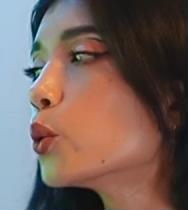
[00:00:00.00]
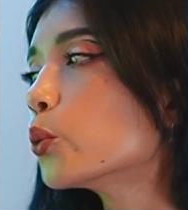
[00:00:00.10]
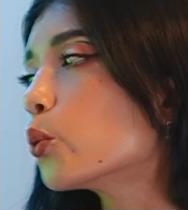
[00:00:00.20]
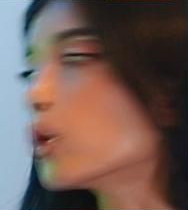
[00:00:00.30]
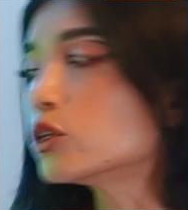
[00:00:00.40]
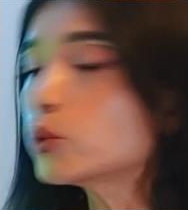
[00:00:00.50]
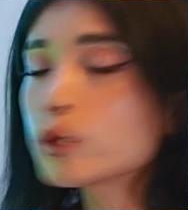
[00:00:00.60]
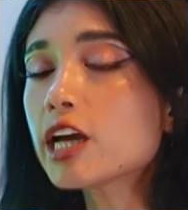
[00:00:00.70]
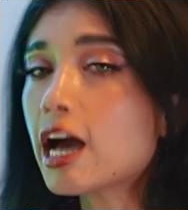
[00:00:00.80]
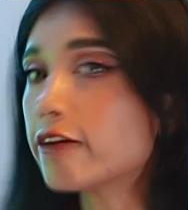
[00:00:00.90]
What do we
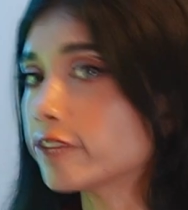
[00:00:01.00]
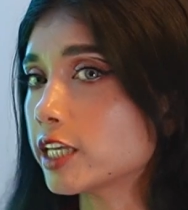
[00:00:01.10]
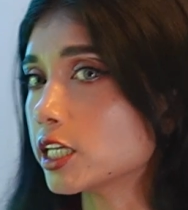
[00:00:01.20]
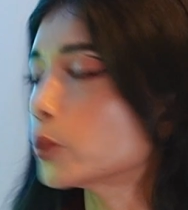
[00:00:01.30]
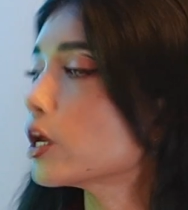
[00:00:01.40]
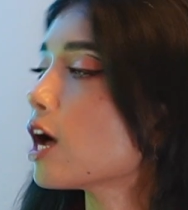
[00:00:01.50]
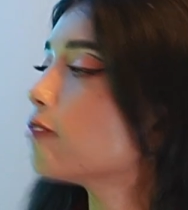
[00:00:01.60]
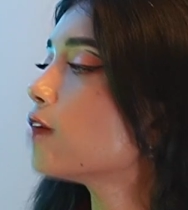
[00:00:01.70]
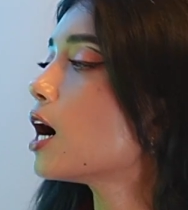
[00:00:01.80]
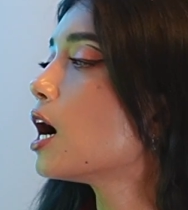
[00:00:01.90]
have here? We
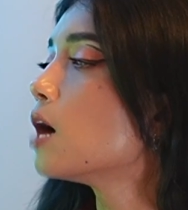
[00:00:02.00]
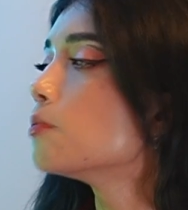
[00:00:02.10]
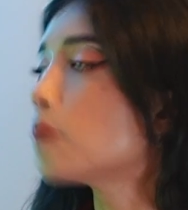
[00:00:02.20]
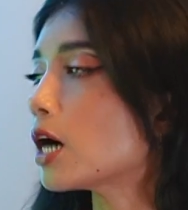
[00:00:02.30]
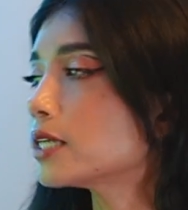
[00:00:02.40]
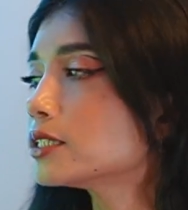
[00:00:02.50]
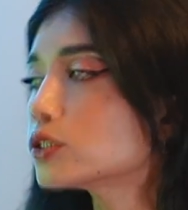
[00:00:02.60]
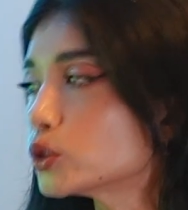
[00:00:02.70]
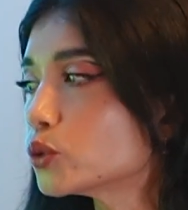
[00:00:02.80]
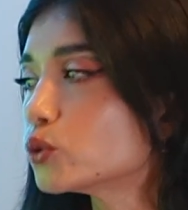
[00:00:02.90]
have a
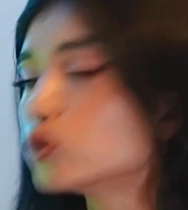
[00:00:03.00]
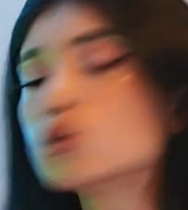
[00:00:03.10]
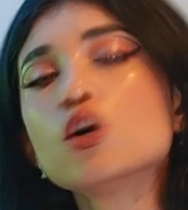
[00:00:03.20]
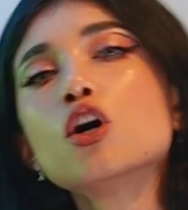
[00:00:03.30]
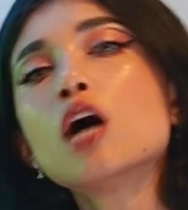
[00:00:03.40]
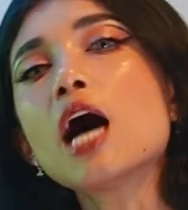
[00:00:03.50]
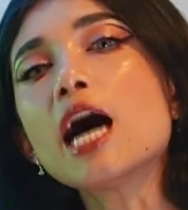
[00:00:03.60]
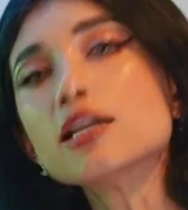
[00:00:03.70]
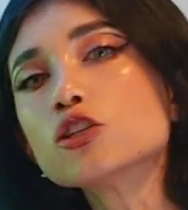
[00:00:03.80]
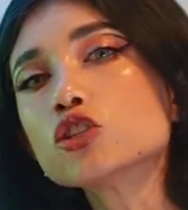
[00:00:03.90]
bodysuit,
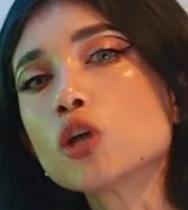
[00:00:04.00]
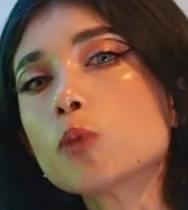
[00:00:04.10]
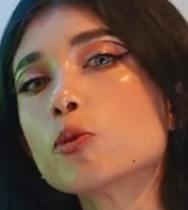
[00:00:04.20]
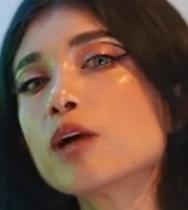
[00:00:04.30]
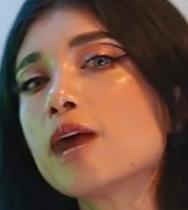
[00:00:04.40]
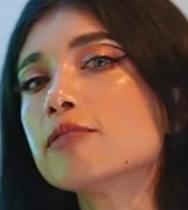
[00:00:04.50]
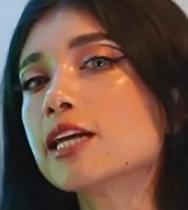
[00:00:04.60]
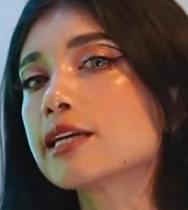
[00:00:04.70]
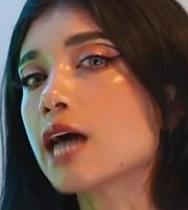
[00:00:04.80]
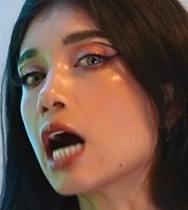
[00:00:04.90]
and on top we have
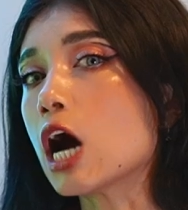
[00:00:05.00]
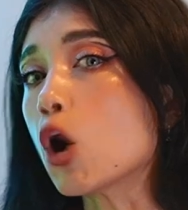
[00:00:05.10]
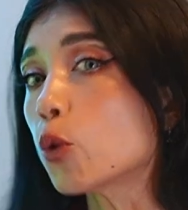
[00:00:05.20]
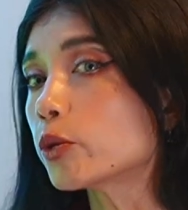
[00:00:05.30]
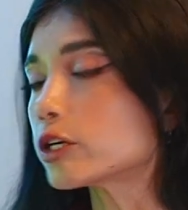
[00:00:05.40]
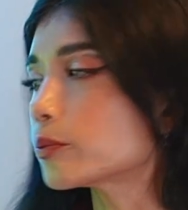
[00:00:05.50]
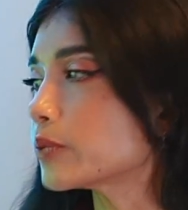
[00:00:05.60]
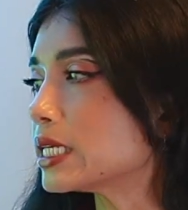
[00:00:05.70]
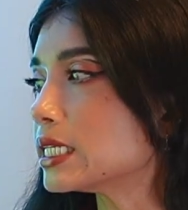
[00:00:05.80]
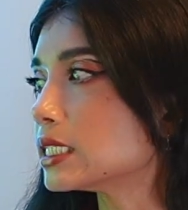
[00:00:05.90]
like a over
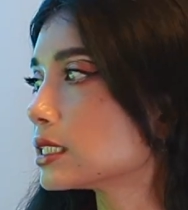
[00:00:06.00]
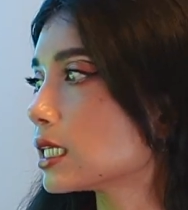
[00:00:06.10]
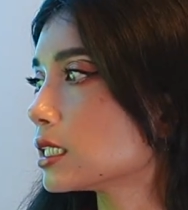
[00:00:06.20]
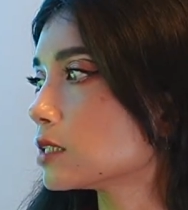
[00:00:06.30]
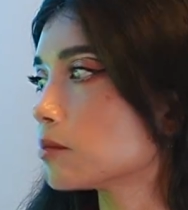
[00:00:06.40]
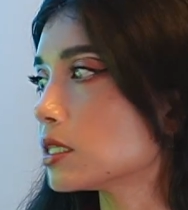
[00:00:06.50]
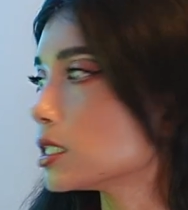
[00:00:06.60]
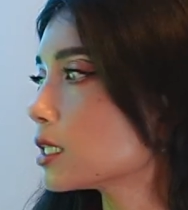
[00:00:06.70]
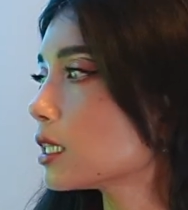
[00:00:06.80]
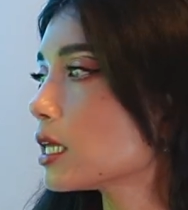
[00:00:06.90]
piece that is
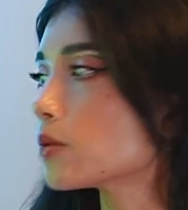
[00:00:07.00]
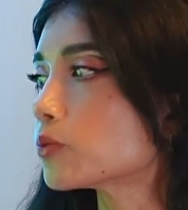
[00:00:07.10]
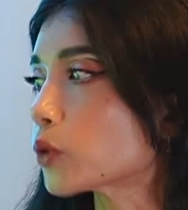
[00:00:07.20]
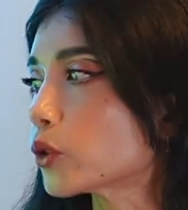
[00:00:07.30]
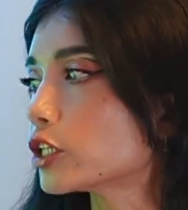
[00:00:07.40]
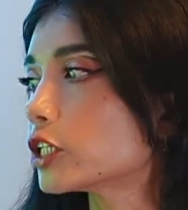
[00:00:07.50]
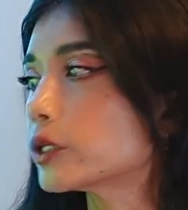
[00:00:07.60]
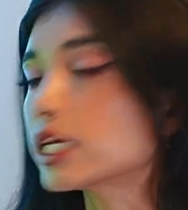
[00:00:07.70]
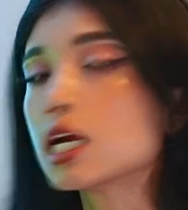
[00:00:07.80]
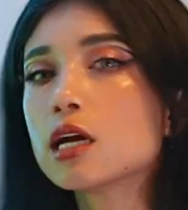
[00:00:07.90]
basically
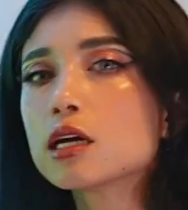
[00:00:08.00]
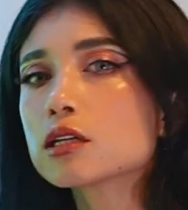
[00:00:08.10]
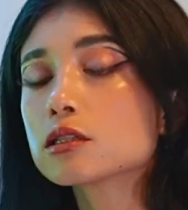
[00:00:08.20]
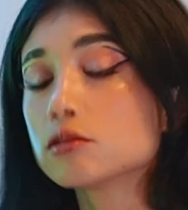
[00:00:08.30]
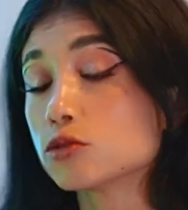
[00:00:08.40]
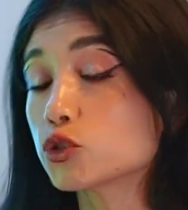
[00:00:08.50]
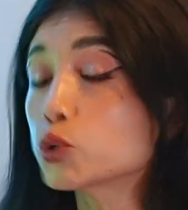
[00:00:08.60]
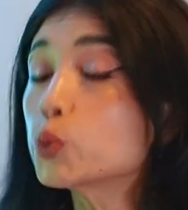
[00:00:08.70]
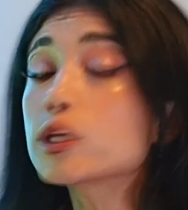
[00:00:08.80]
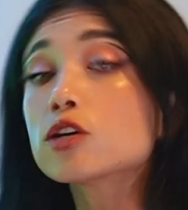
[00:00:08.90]
embroidery.
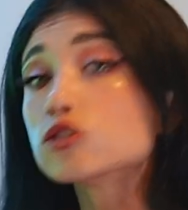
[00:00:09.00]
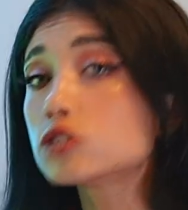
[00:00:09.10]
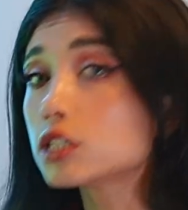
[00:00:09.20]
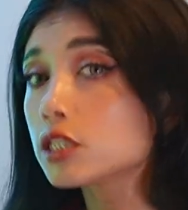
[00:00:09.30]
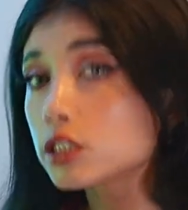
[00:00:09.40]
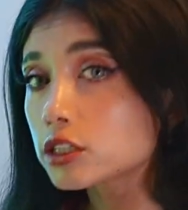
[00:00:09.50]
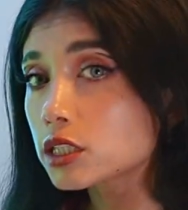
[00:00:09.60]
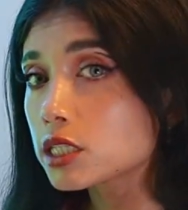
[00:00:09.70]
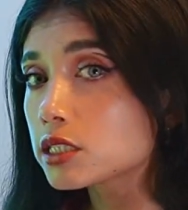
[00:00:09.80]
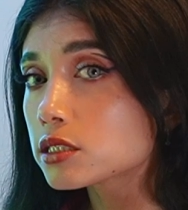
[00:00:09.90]
Should we consider
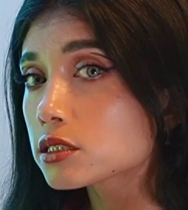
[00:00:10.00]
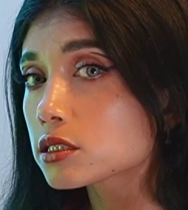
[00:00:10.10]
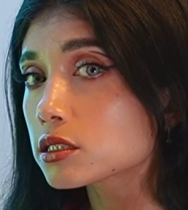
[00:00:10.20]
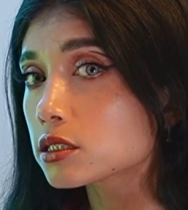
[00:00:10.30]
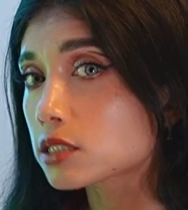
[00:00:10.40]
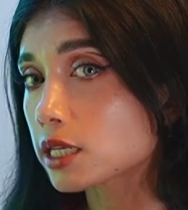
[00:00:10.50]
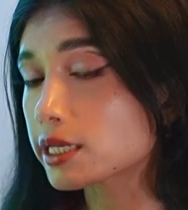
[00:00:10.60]
these like